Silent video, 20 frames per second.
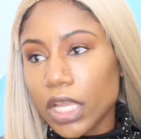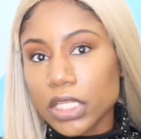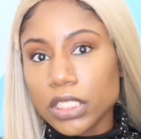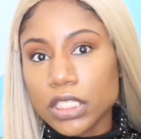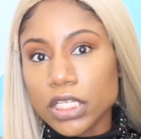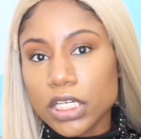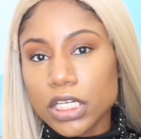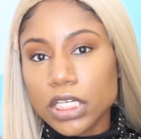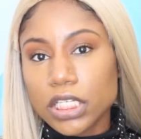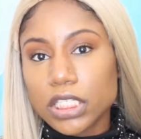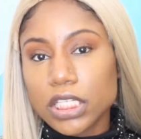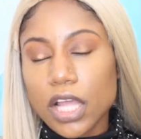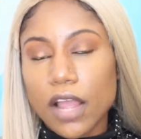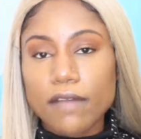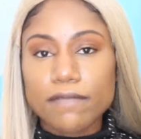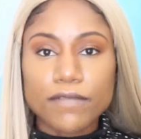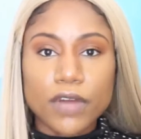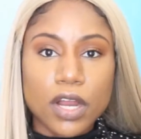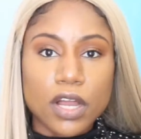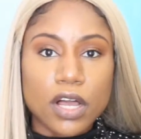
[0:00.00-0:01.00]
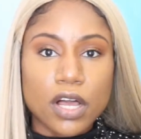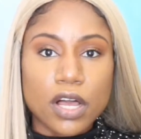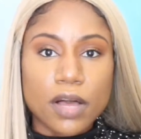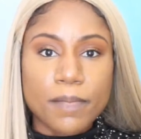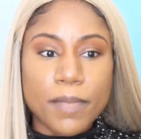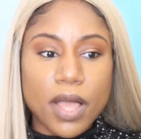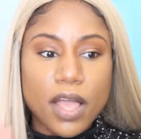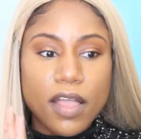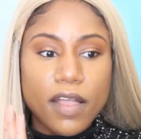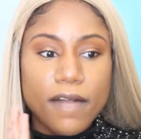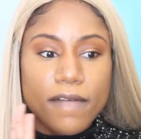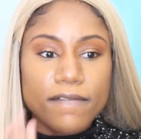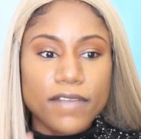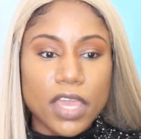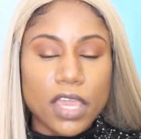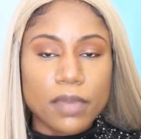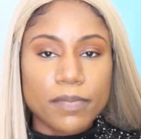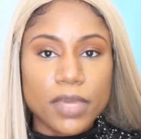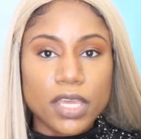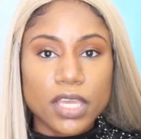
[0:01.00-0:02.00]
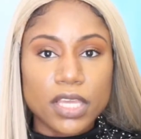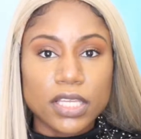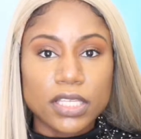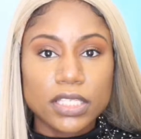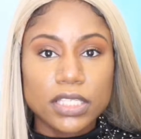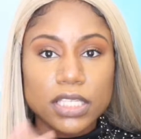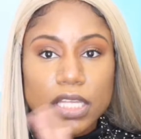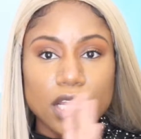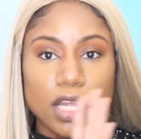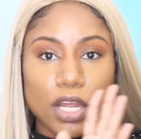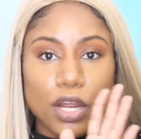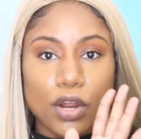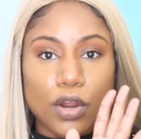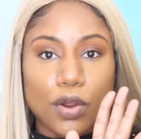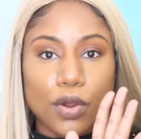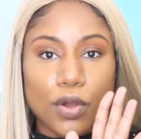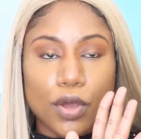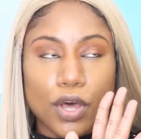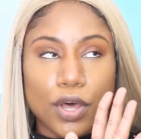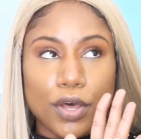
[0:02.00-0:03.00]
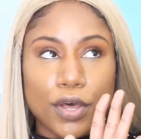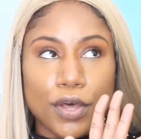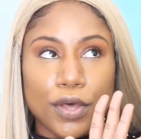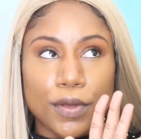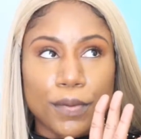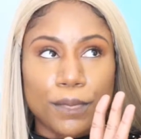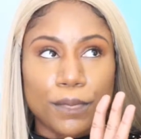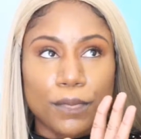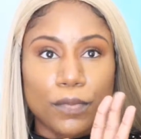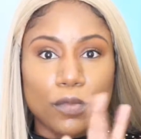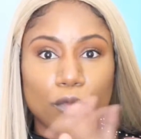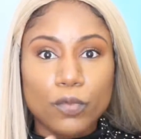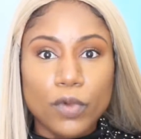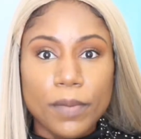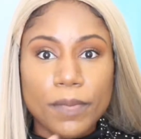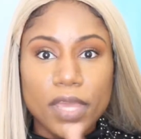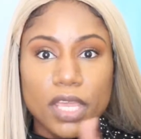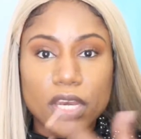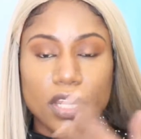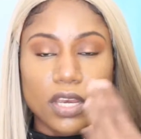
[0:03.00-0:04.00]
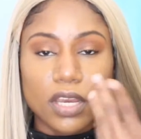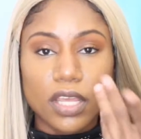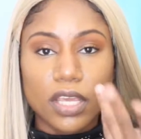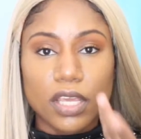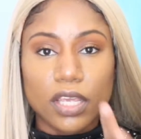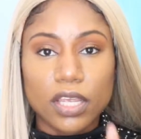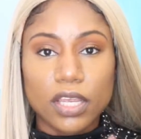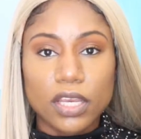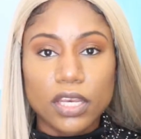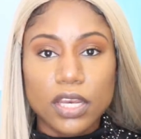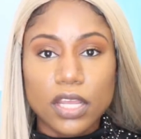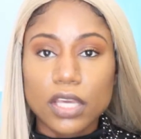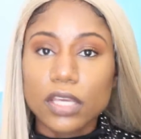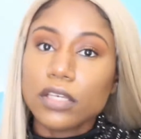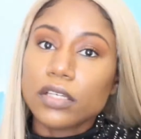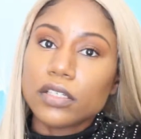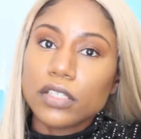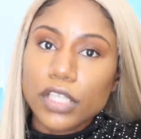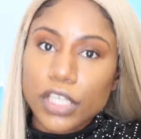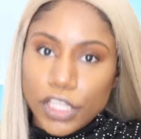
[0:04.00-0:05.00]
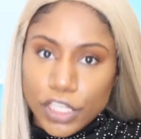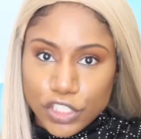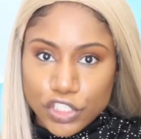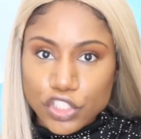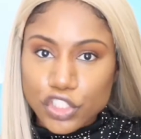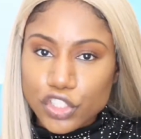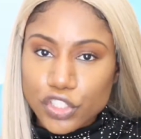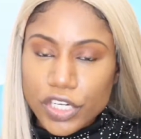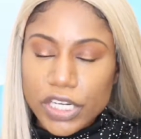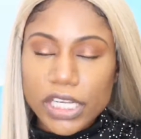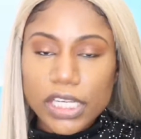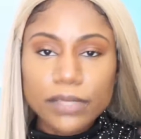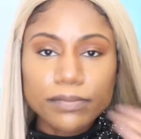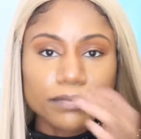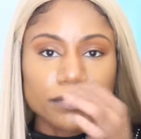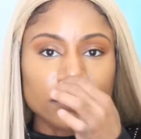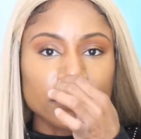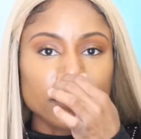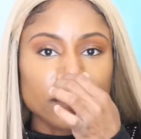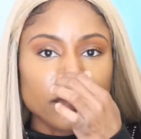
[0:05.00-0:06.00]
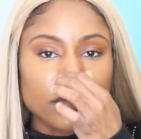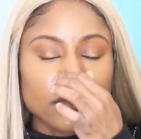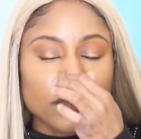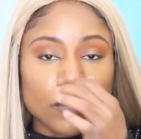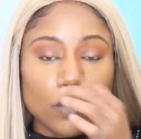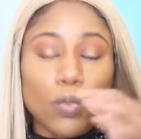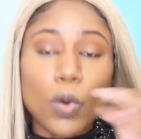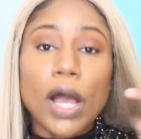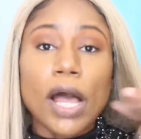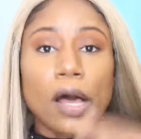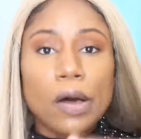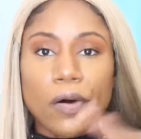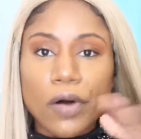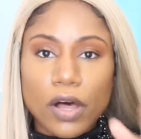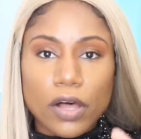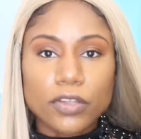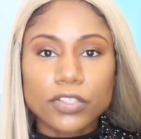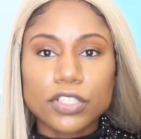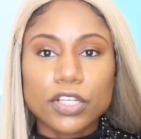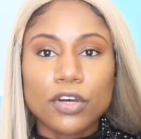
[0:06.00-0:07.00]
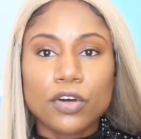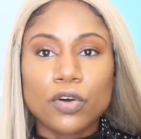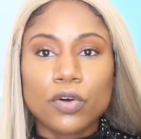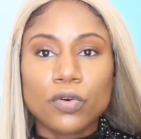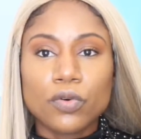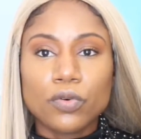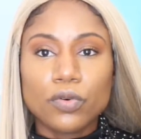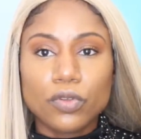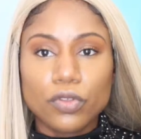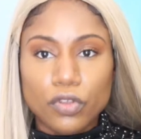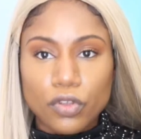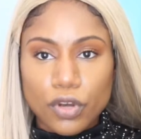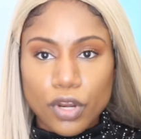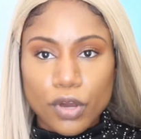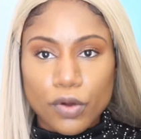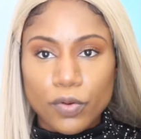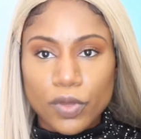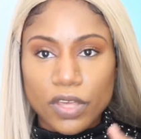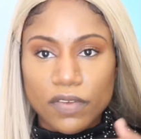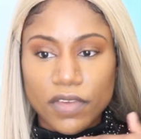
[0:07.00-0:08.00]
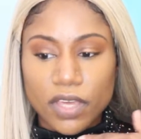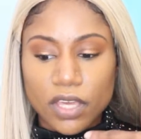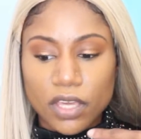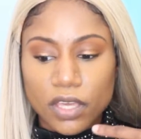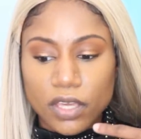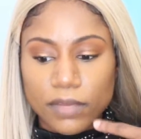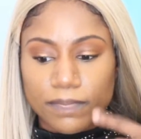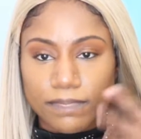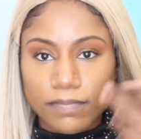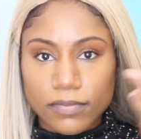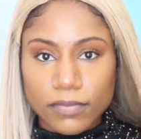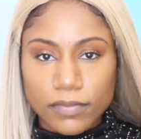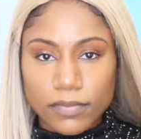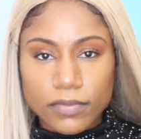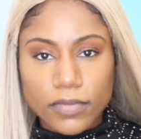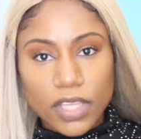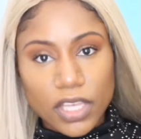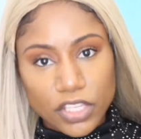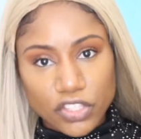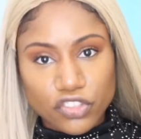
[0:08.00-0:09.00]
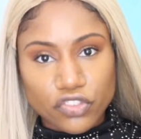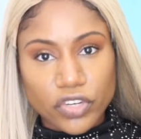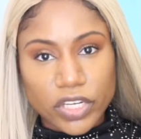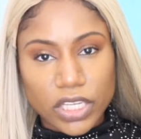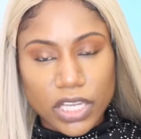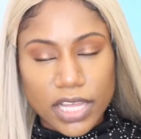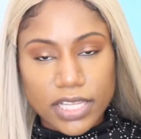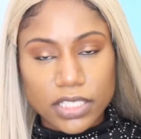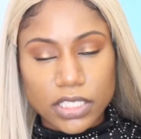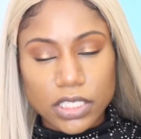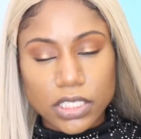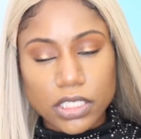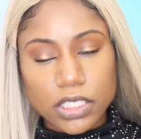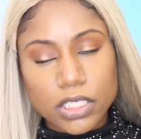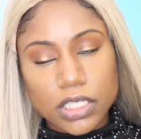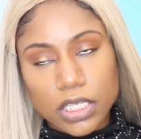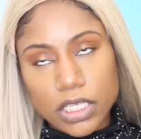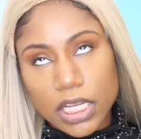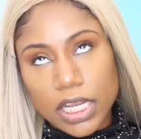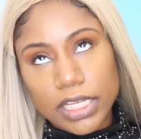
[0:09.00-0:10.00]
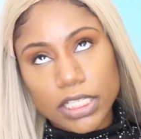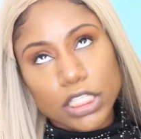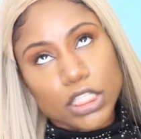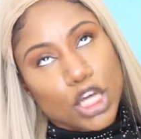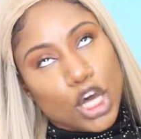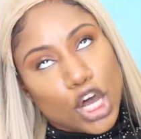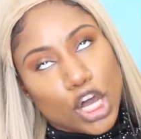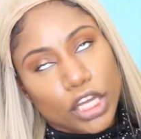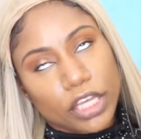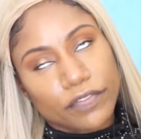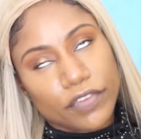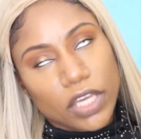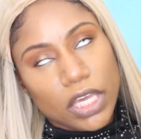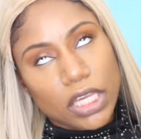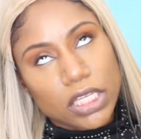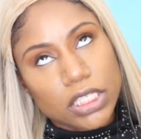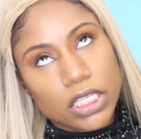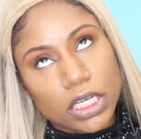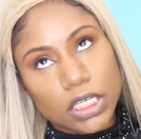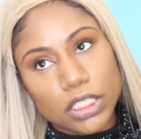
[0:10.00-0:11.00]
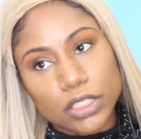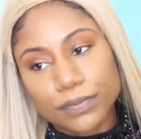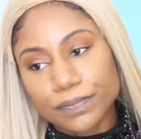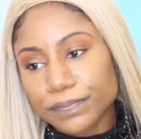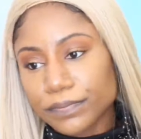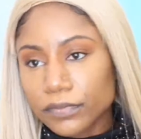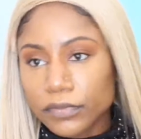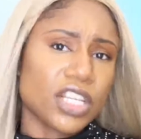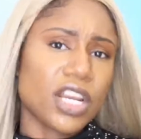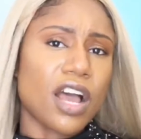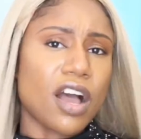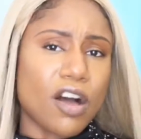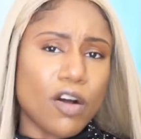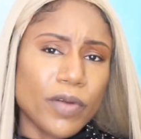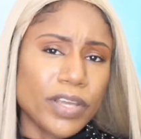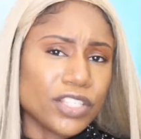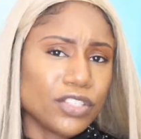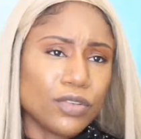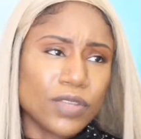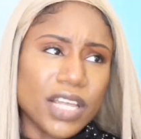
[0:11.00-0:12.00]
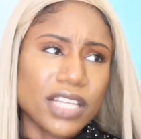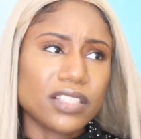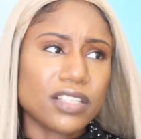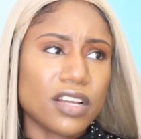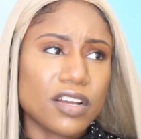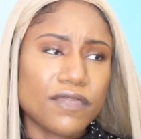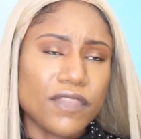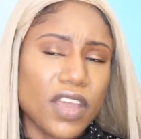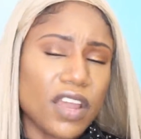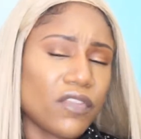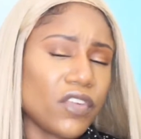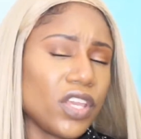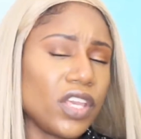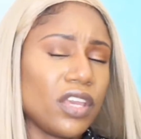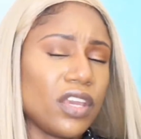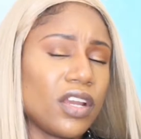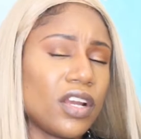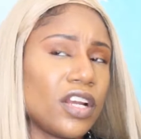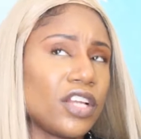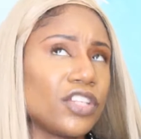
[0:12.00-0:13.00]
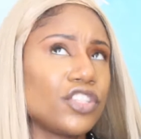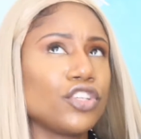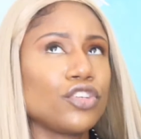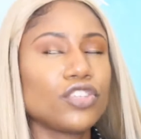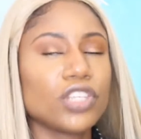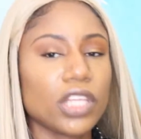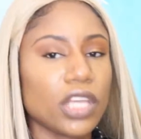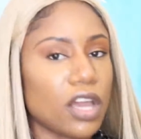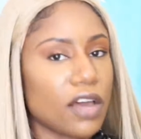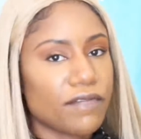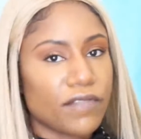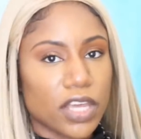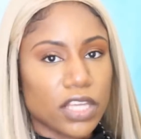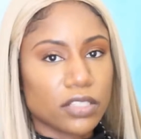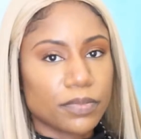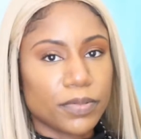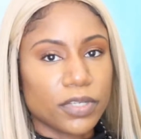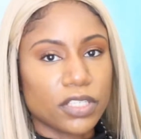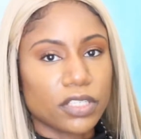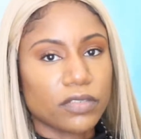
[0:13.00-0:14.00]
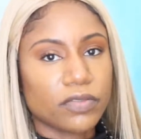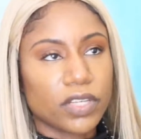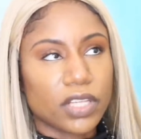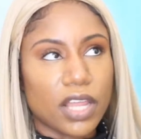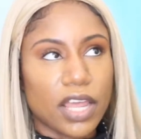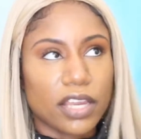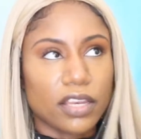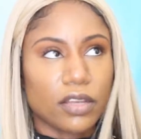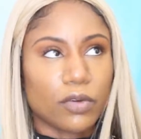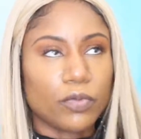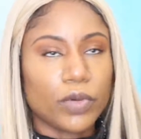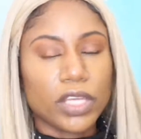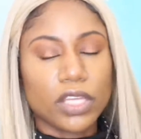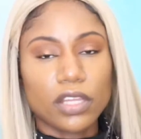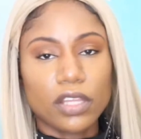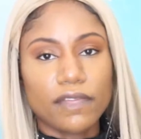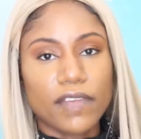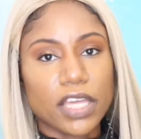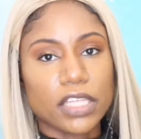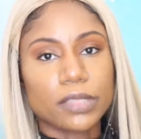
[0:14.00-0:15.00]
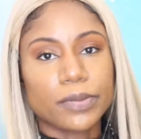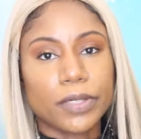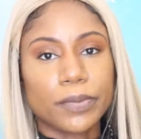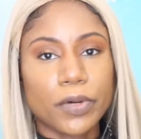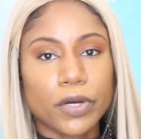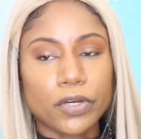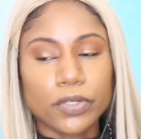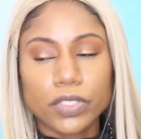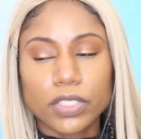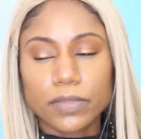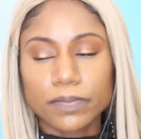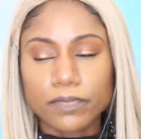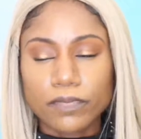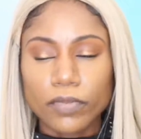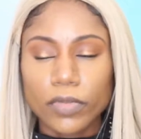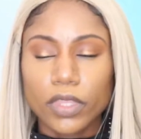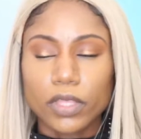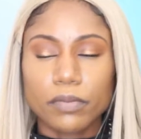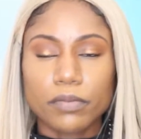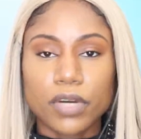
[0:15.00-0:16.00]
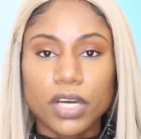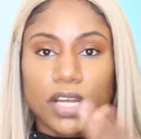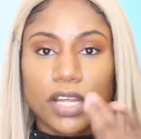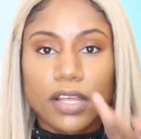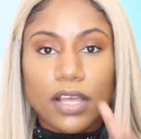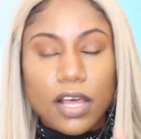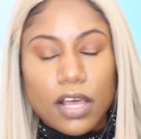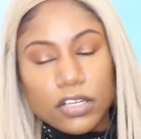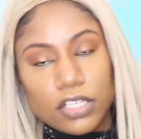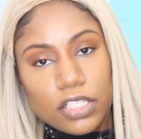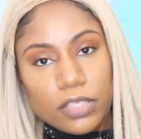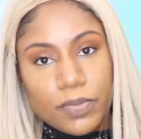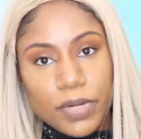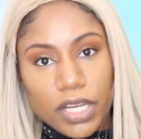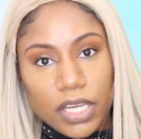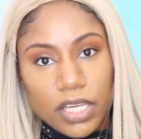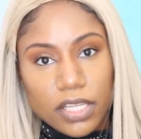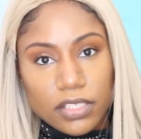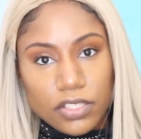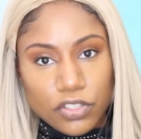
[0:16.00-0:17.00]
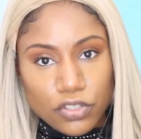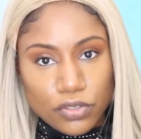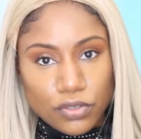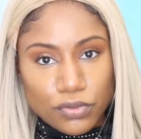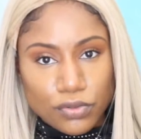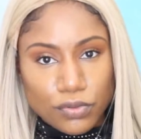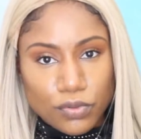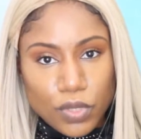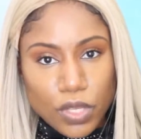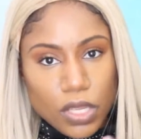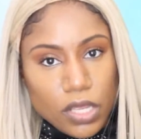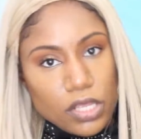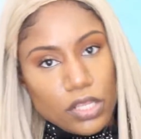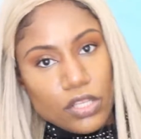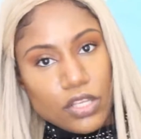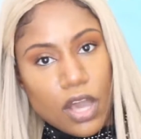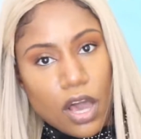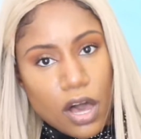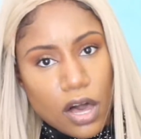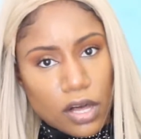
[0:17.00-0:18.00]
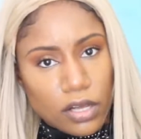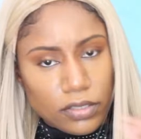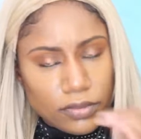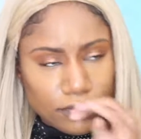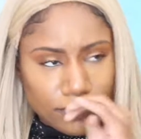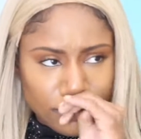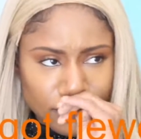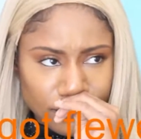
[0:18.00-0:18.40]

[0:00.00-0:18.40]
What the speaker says: looks from famous women in history, while also, you know, giving history lessons, because I like to talk, if you can't tell. And I always do that stuff every year. It's usually on Facebook with like weekly Facebook posts, but I'll just bring it to y'all.